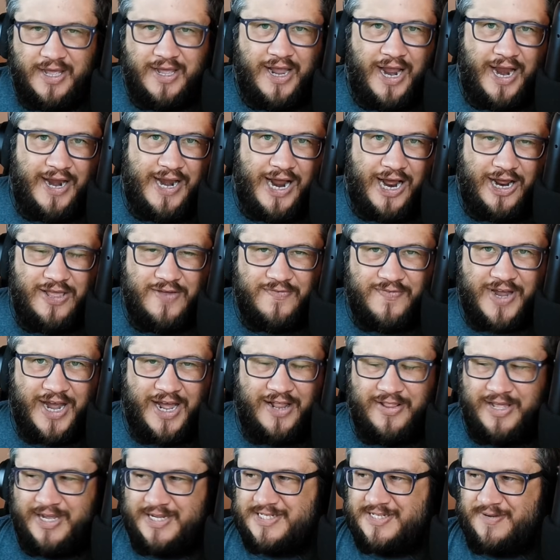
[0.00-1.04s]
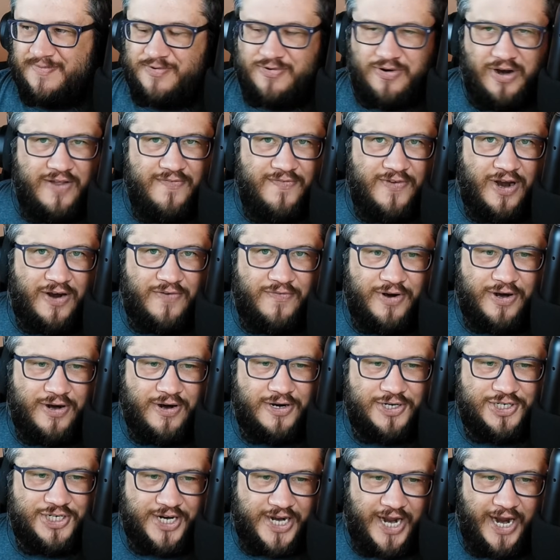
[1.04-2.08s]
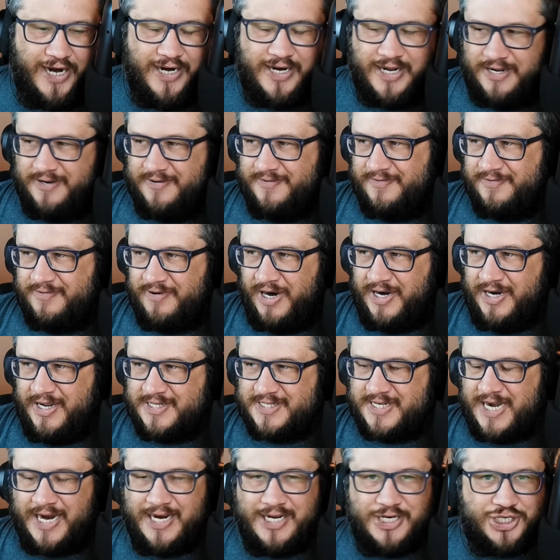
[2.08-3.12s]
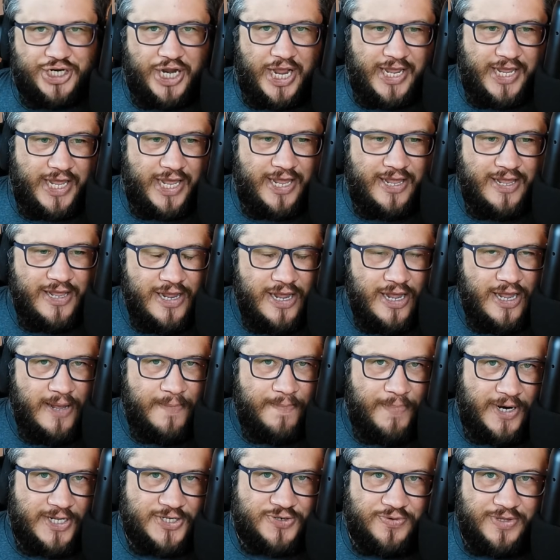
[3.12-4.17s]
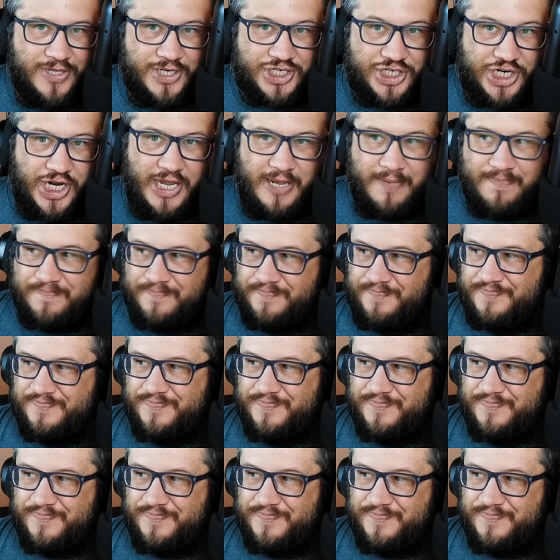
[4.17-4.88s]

And now you've got like some graveyard recursion, kind of, right? It's kind of janky, but it's really cheap.